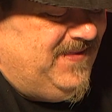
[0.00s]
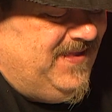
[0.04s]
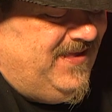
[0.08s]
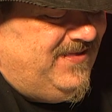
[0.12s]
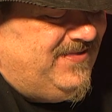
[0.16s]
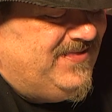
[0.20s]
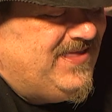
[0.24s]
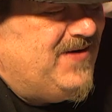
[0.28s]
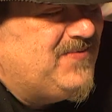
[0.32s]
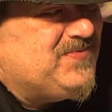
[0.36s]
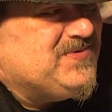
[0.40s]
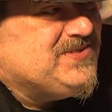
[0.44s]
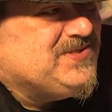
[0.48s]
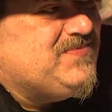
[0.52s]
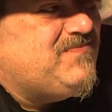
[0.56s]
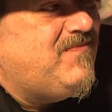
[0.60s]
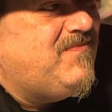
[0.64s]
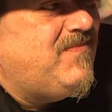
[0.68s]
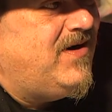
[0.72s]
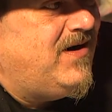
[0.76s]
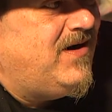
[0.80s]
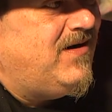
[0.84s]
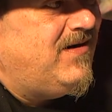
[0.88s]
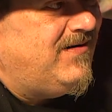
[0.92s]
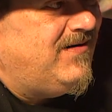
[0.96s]
that was
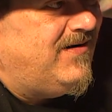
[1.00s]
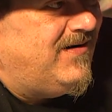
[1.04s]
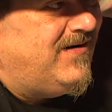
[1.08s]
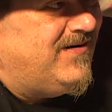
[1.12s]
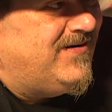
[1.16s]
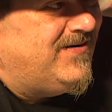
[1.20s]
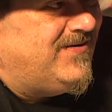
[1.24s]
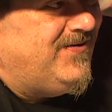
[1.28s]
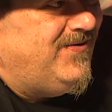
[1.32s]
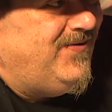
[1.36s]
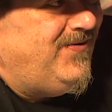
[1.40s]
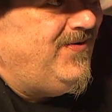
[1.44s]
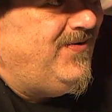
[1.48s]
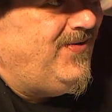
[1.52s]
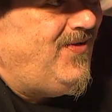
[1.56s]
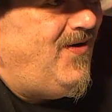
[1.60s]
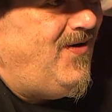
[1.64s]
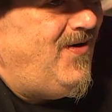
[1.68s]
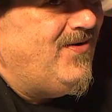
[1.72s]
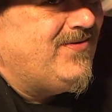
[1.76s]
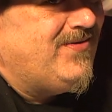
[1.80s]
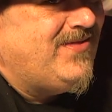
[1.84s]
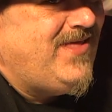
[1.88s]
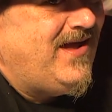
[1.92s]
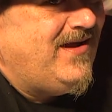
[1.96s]
murdered
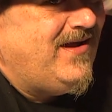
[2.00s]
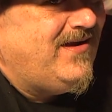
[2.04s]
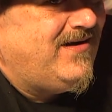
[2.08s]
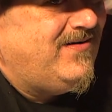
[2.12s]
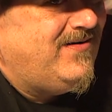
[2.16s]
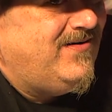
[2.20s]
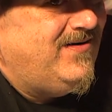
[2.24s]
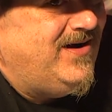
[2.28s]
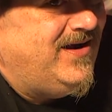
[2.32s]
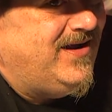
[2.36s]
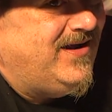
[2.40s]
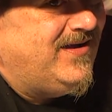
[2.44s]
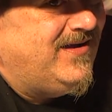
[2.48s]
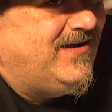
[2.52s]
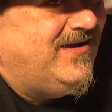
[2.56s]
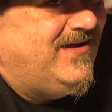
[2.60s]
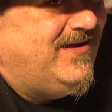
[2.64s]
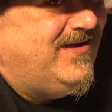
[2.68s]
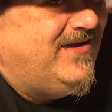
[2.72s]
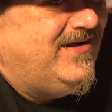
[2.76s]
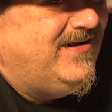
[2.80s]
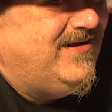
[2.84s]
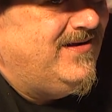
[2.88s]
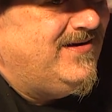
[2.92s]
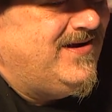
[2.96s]
along that creek
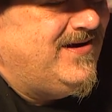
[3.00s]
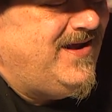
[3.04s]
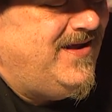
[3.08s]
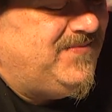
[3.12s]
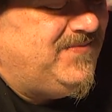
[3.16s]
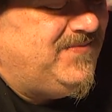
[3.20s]
named